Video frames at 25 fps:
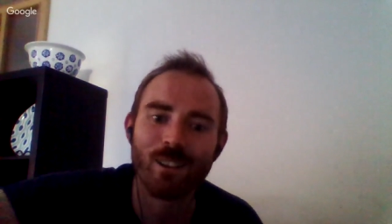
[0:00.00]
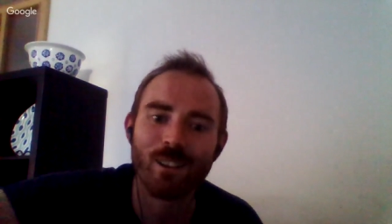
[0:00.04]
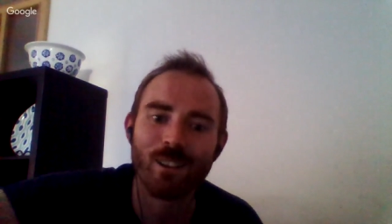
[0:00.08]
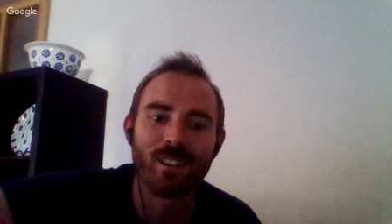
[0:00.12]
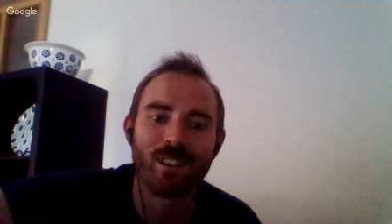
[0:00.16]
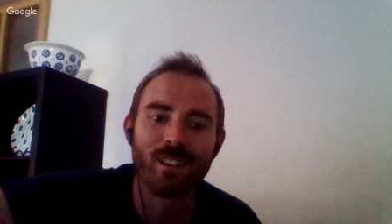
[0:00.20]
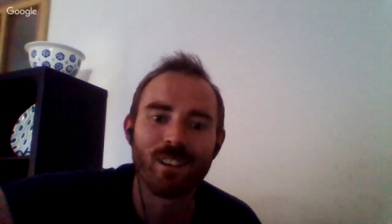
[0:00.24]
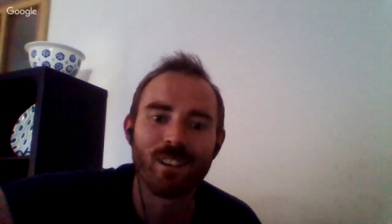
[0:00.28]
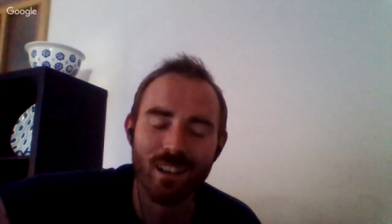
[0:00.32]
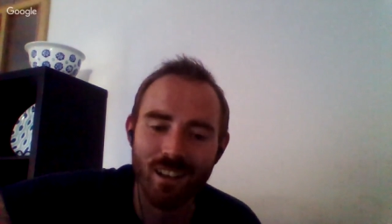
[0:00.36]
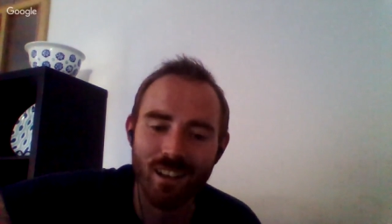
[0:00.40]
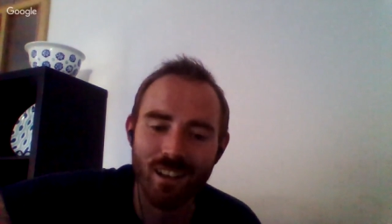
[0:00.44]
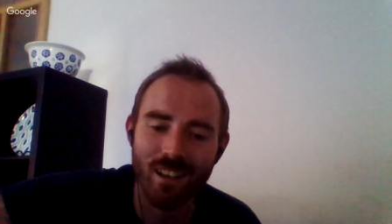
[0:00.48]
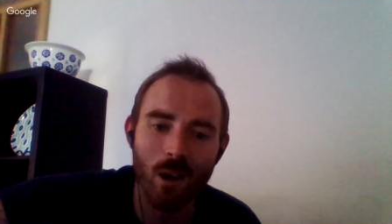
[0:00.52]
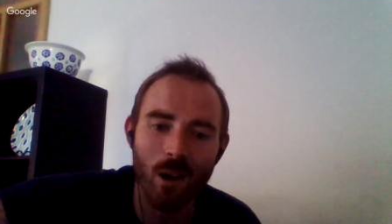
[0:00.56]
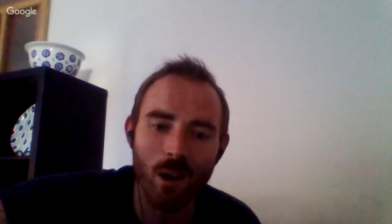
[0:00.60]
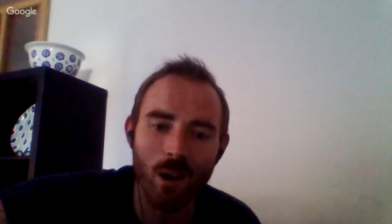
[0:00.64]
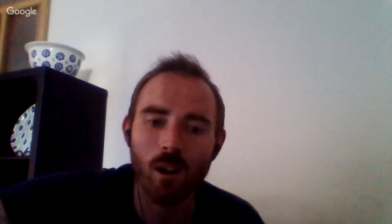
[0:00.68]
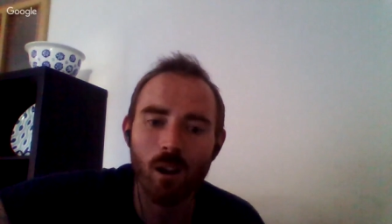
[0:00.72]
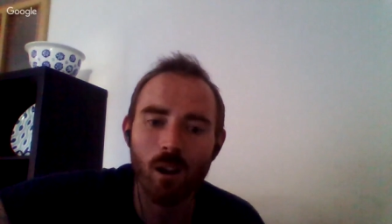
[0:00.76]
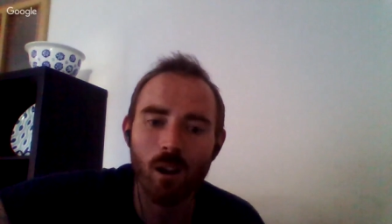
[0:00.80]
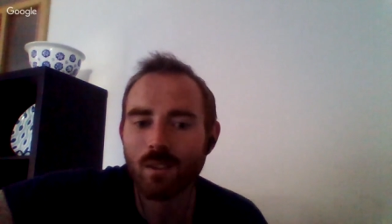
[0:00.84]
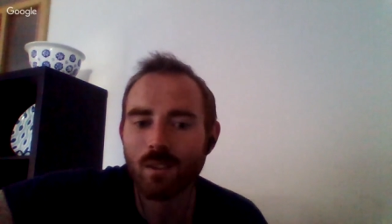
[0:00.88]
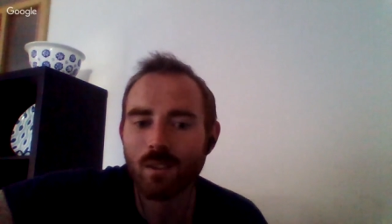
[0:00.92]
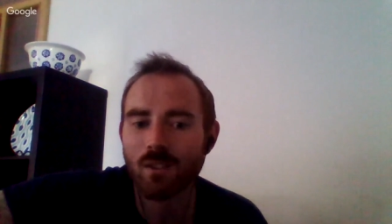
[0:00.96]
and now all
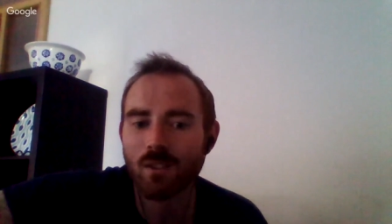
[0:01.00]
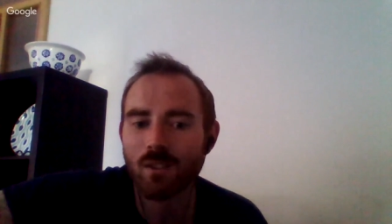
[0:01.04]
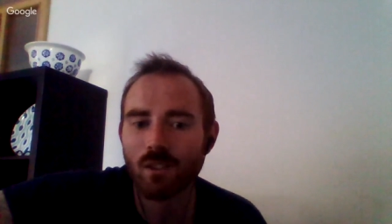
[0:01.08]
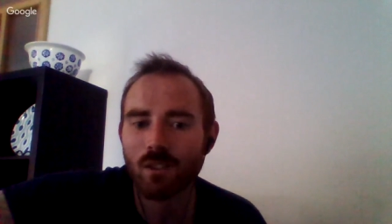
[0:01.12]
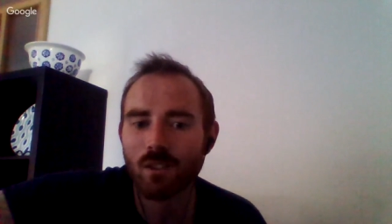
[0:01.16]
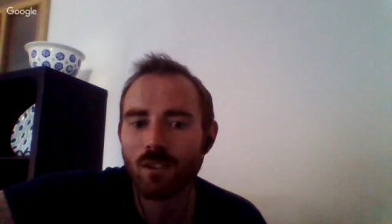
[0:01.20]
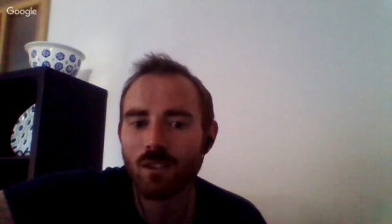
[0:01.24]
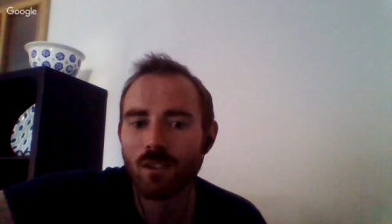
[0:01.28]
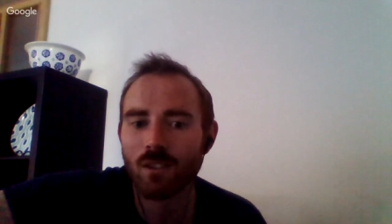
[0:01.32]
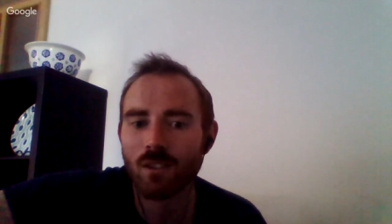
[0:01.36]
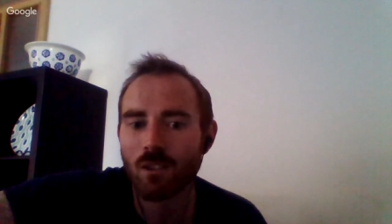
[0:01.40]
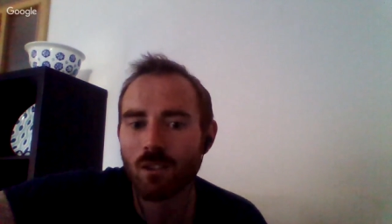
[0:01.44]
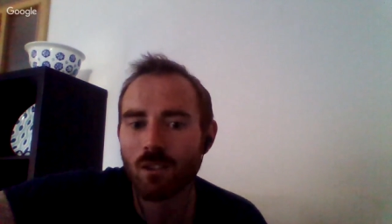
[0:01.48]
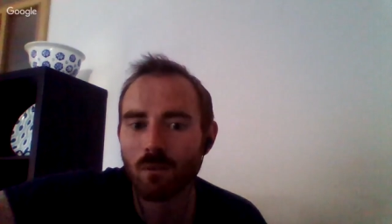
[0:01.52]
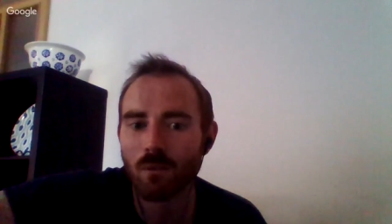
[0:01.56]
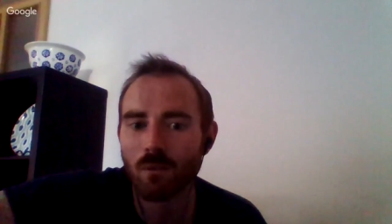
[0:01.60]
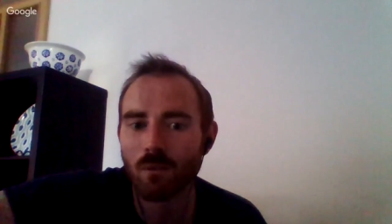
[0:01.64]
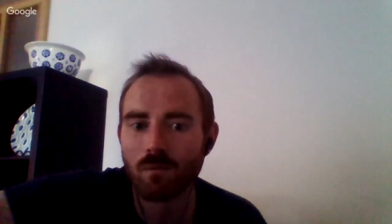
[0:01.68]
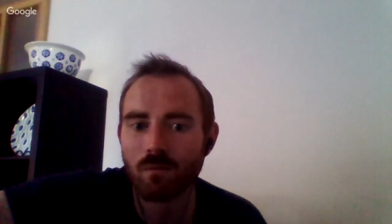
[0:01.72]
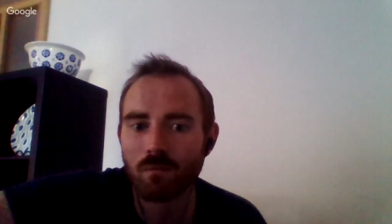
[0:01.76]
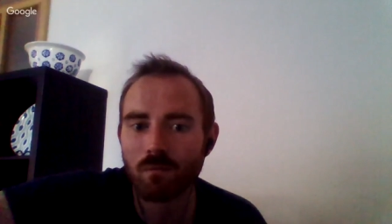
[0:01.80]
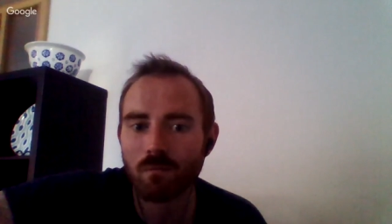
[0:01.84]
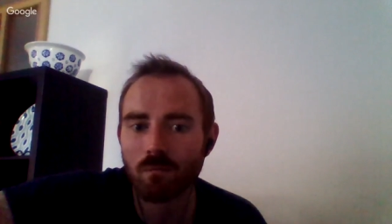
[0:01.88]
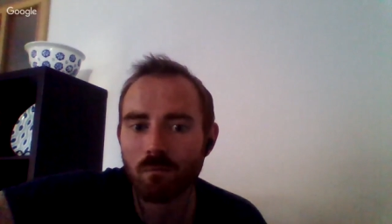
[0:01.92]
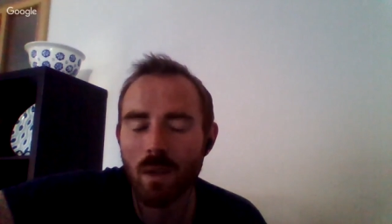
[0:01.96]
of a sudden you
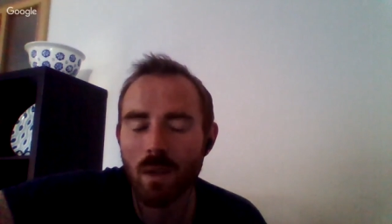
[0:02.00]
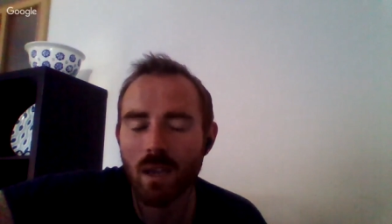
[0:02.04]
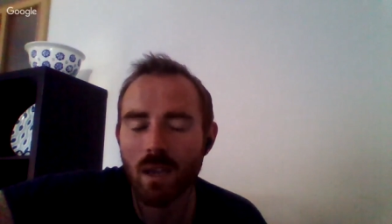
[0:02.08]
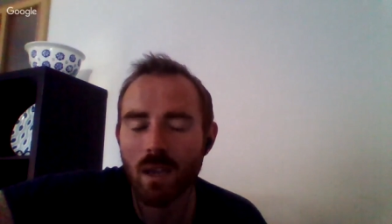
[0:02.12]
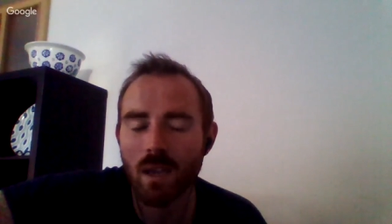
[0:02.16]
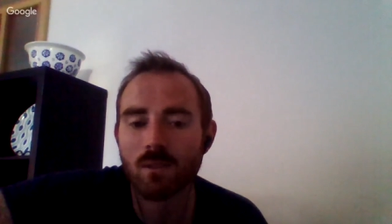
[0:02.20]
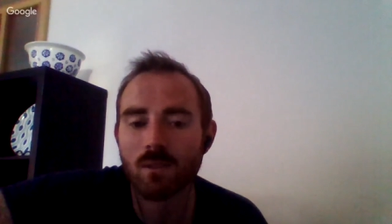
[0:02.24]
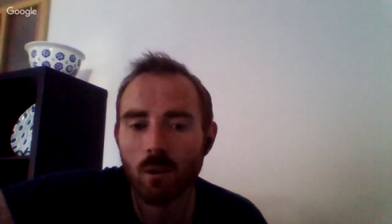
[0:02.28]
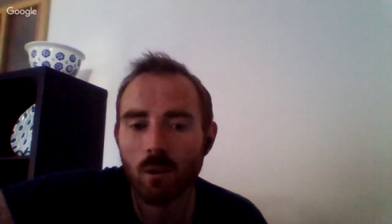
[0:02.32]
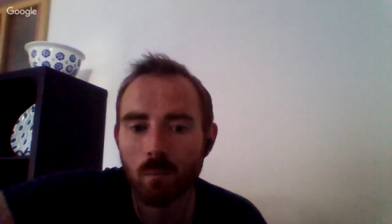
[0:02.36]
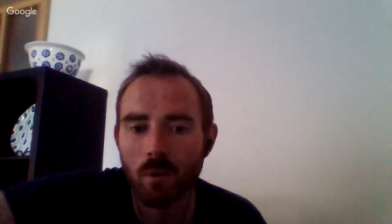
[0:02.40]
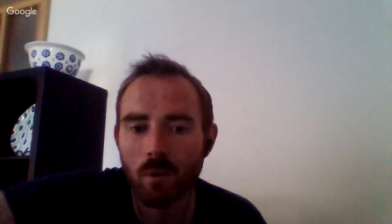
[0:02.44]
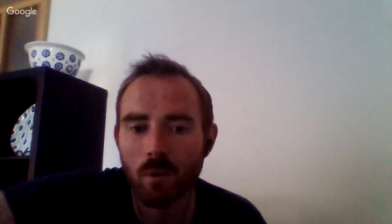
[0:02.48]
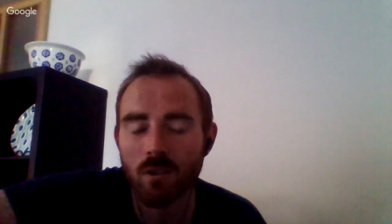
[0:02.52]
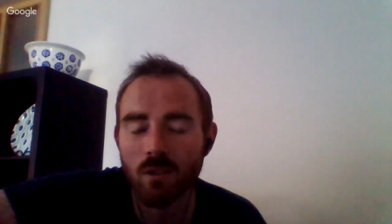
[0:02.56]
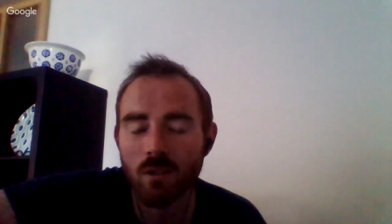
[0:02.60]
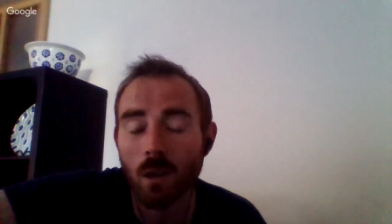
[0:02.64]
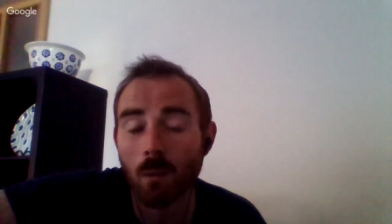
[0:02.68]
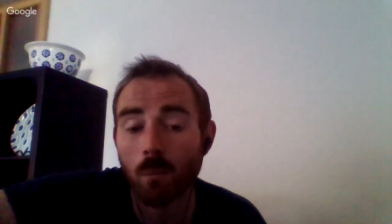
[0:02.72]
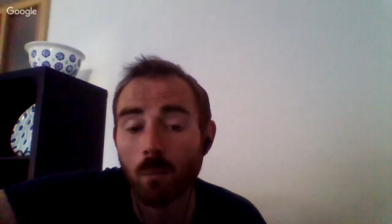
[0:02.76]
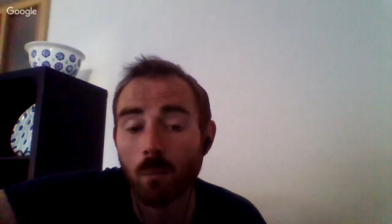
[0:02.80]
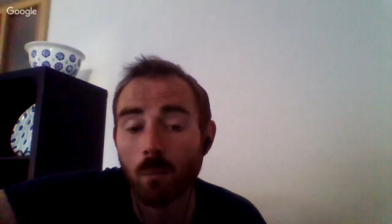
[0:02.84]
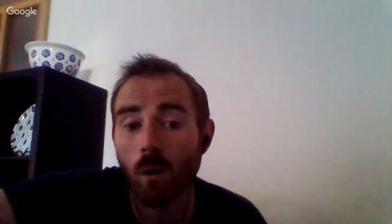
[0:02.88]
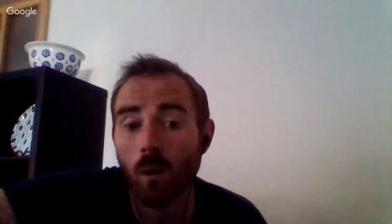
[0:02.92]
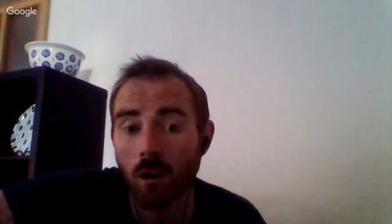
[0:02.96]
messed up your top
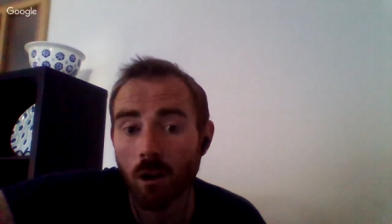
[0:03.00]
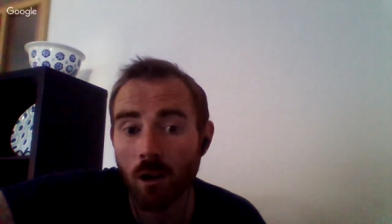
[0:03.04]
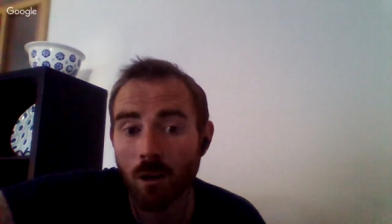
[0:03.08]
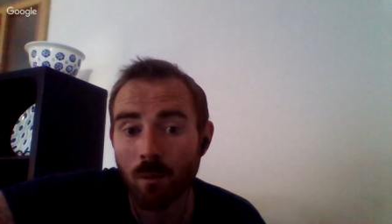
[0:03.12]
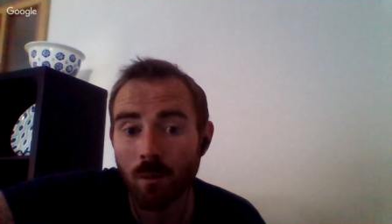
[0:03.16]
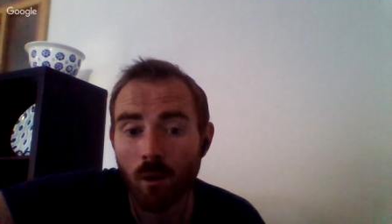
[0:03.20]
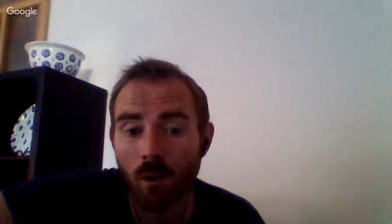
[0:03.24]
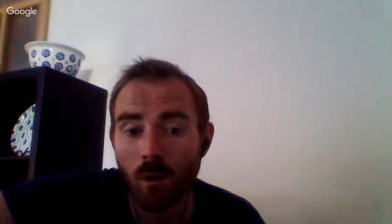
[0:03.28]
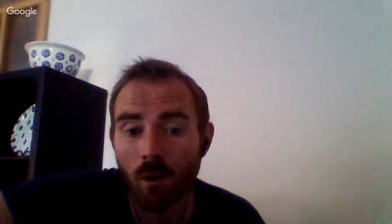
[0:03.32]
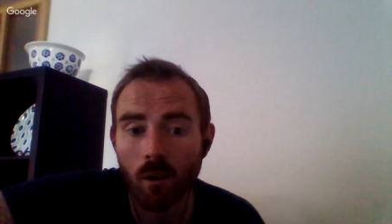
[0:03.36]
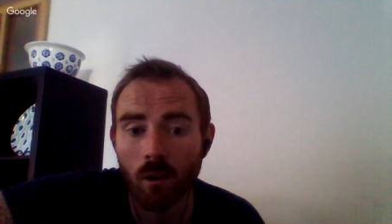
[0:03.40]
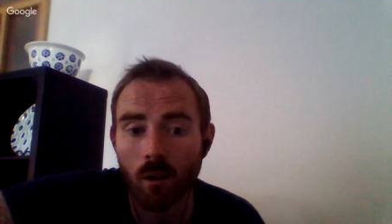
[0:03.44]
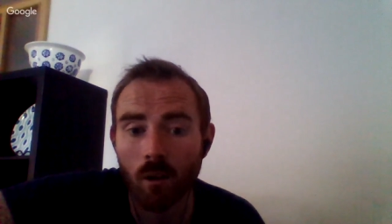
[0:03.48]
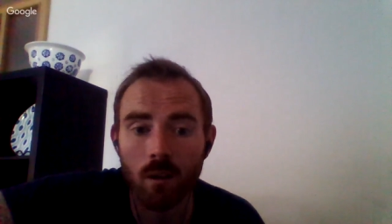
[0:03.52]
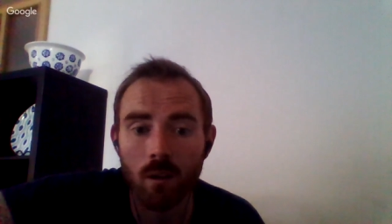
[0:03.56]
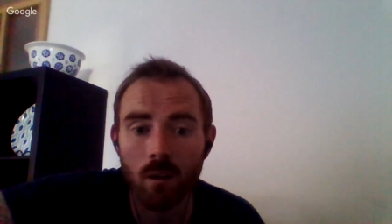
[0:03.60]
quality ball.